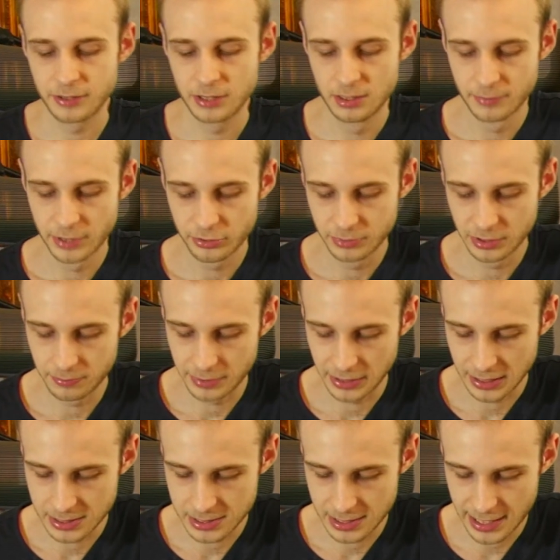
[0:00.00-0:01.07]
in a moment
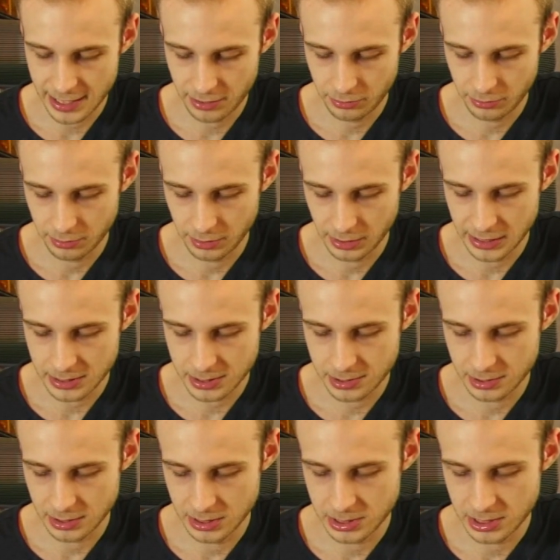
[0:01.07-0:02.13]
because now
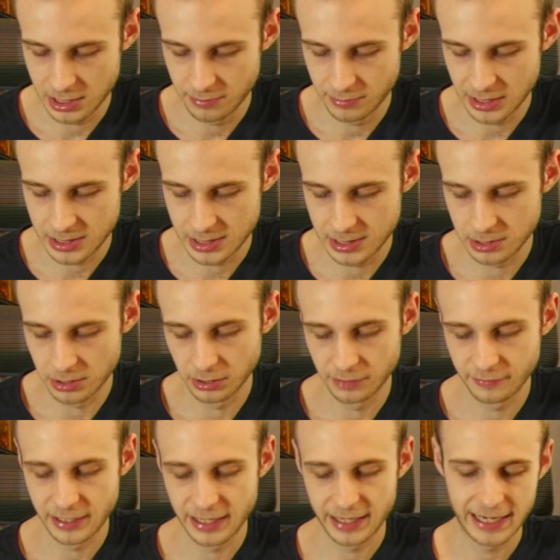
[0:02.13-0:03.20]
let's assume this is all
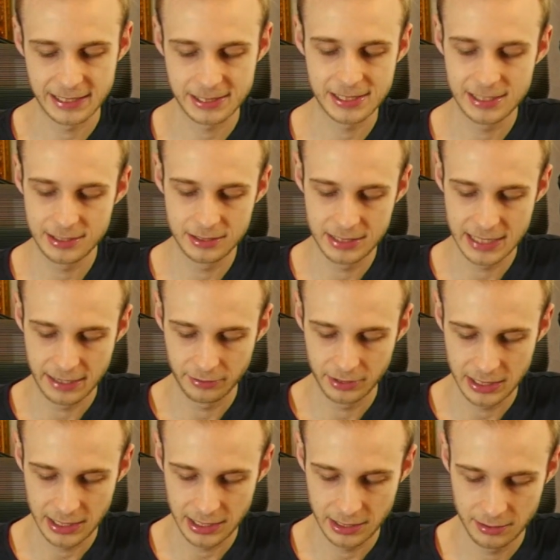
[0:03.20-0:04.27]
of our acid down
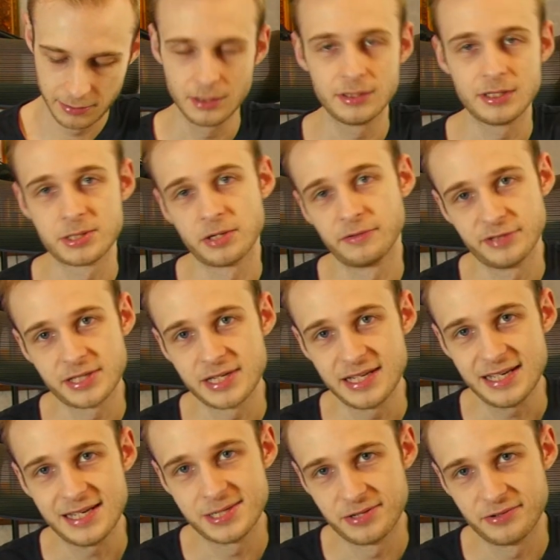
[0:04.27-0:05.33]
here. This
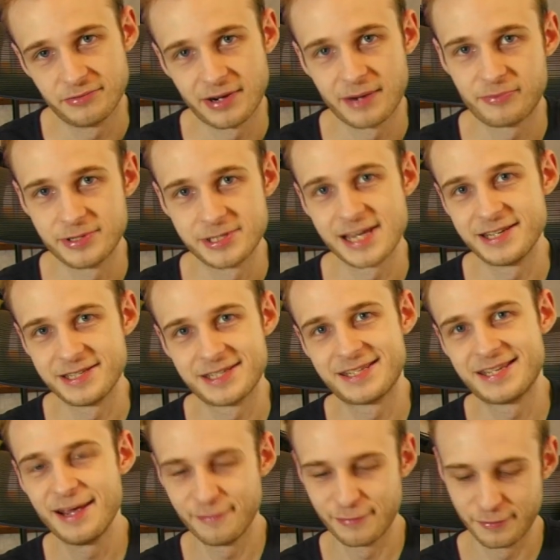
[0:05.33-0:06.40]
obviously isn't
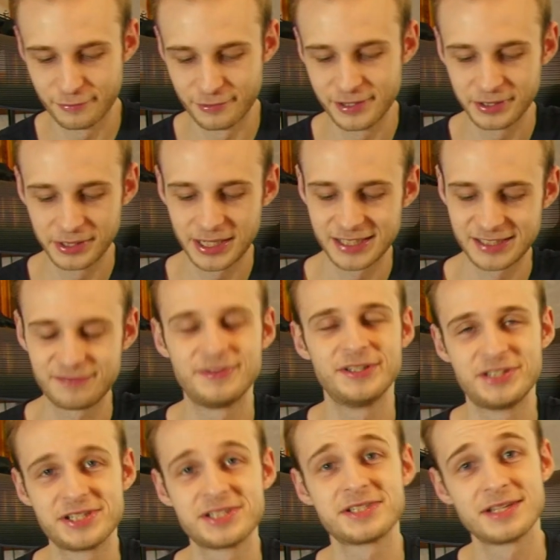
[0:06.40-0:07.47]
representative of real life, but
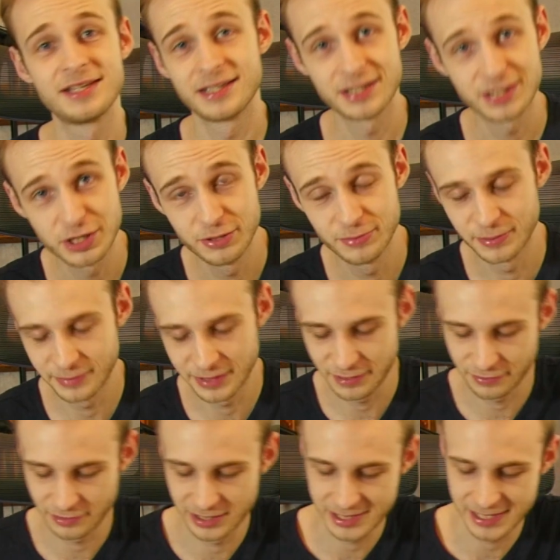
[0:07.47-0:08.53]
just humor me
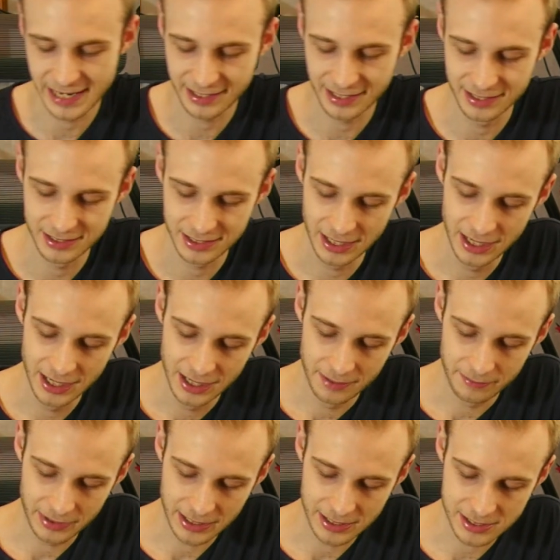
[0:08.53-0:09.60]
for a second
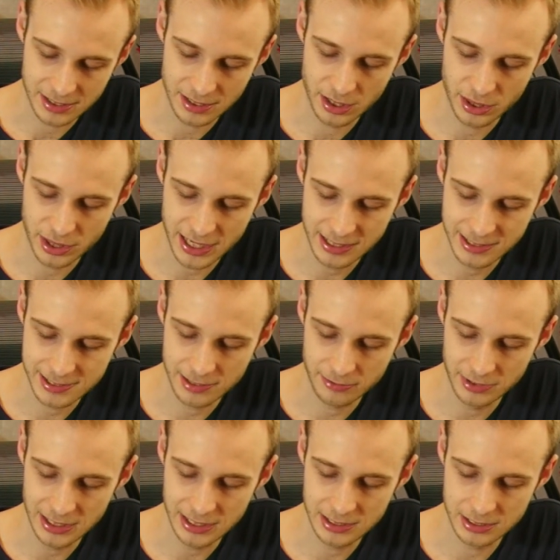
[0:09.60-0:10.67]
because the things that
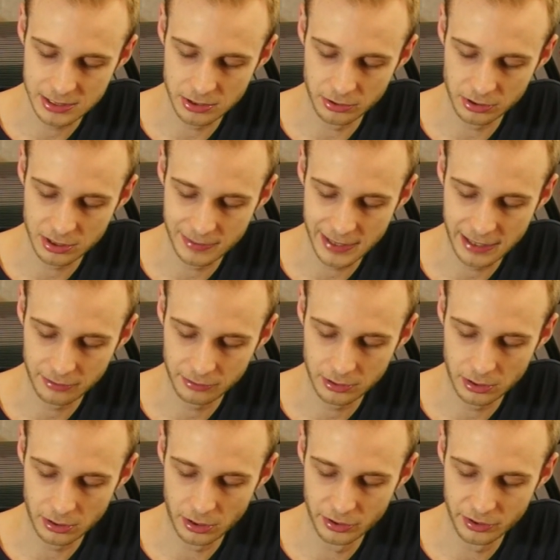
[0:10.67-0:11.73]
we need to talk about
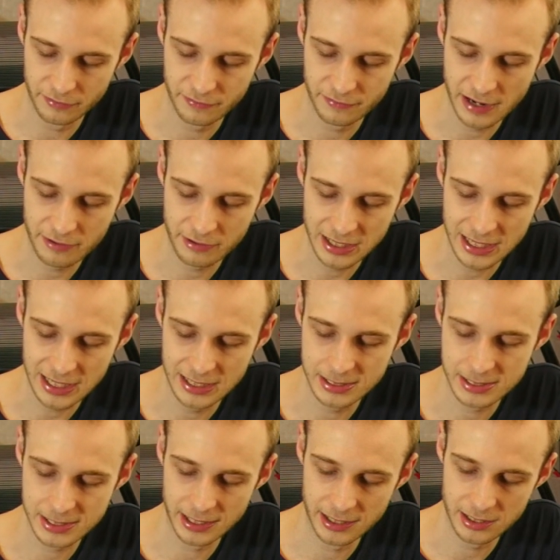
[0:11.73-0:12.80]
on the very
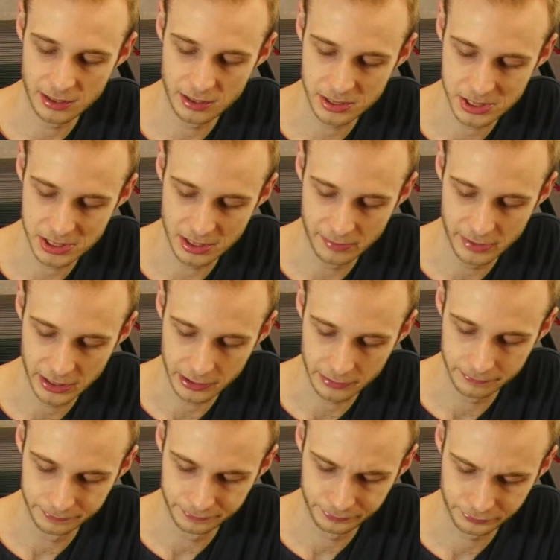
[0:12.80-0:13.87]
inside of the stomach
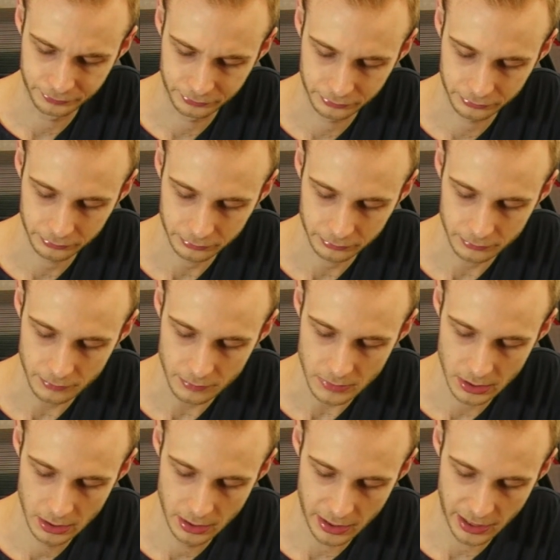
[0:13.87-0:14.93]

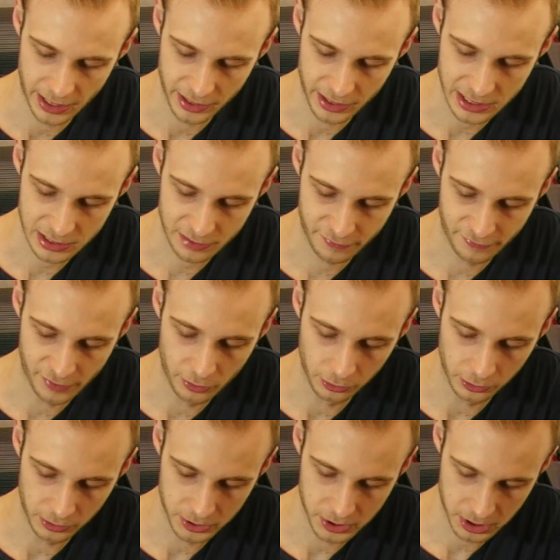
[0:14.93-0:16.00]
are these
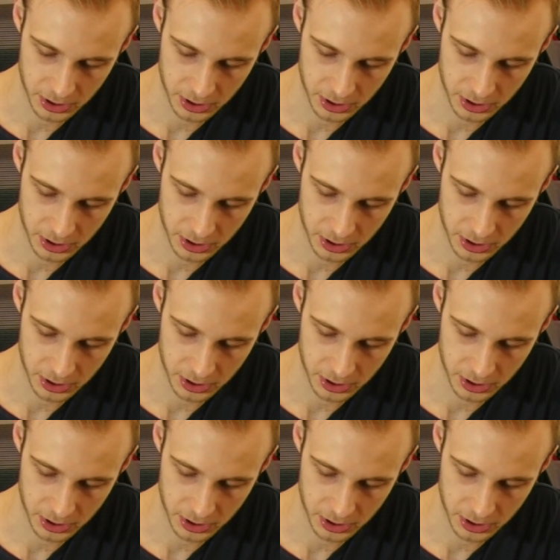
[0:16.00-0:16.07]
folds